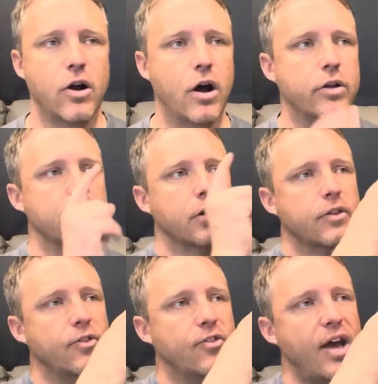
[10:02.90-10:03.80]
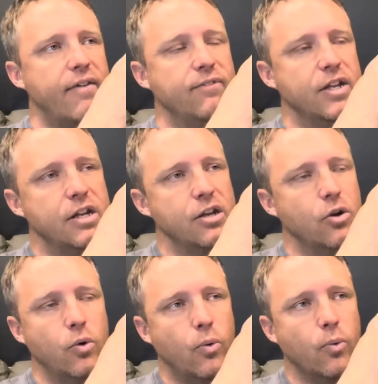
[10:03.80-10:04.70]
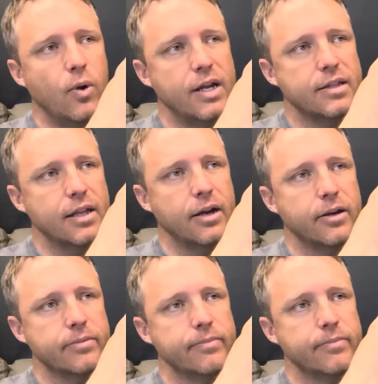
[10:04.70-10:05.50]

on that video right there.